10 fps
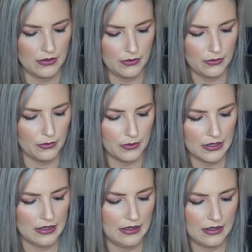Ooh,
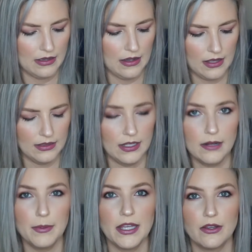a
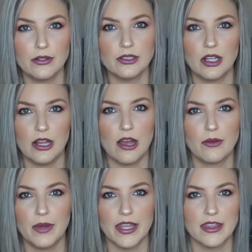little bit goes a long
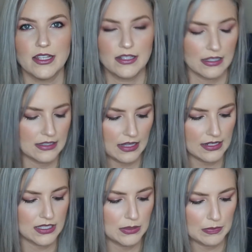way. This was like
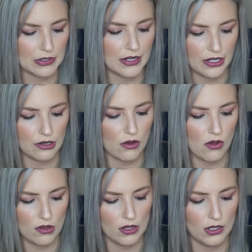spreading
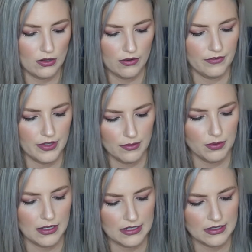all over the
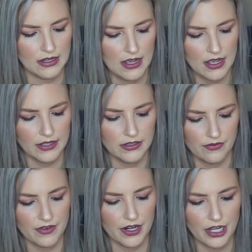place. It's a
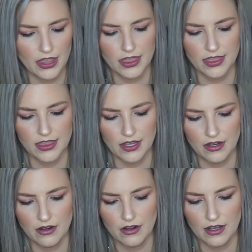very
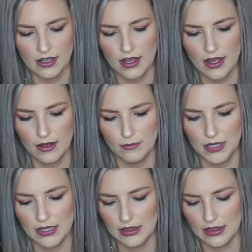thin,
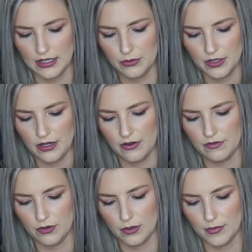liquidy
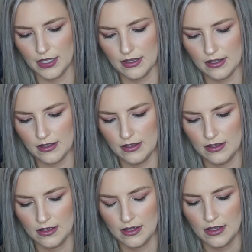formula.
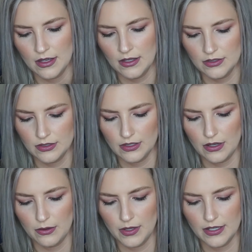
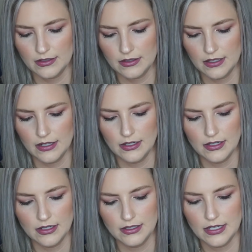So excited
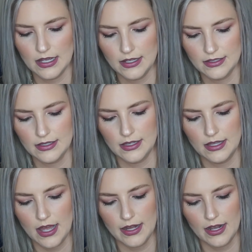to test
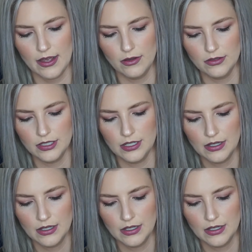that out.